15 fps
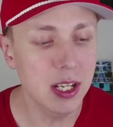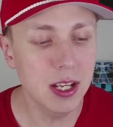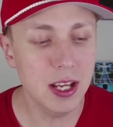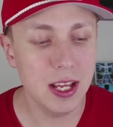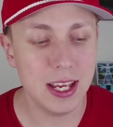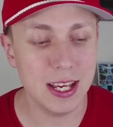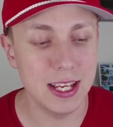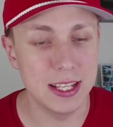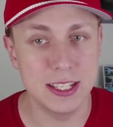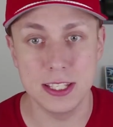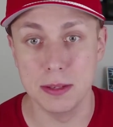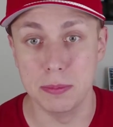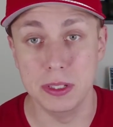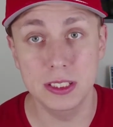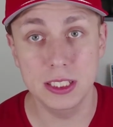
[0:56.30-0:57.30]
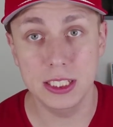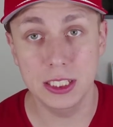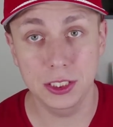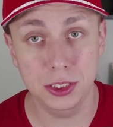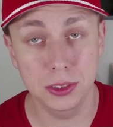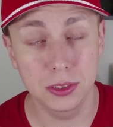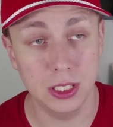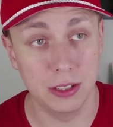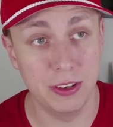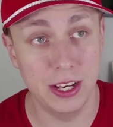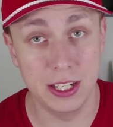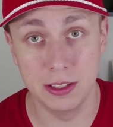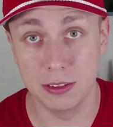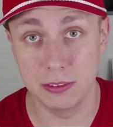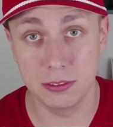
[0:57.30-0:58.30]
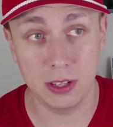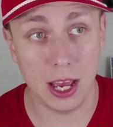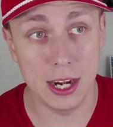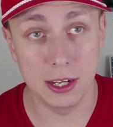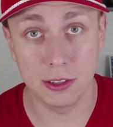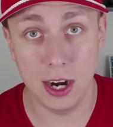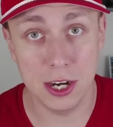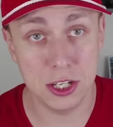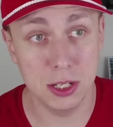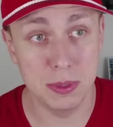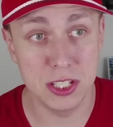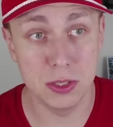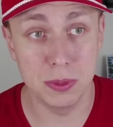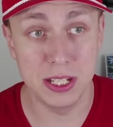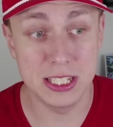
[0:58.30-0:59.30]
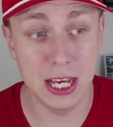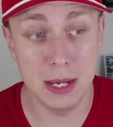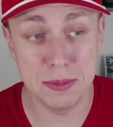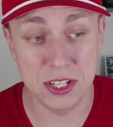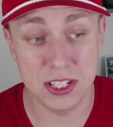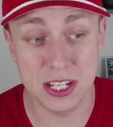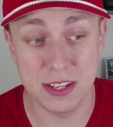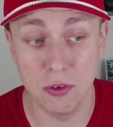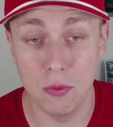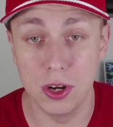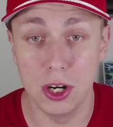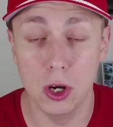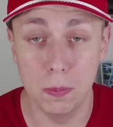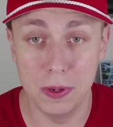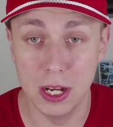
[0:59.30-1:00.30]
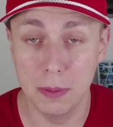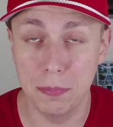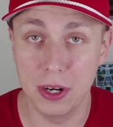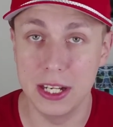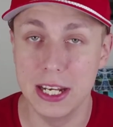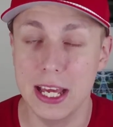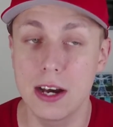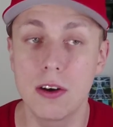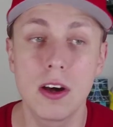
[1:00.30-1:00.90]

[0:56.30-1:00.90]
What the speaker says: its stability issues, I've had it kind of crash on me so many times, it doesn't even want to open up right now.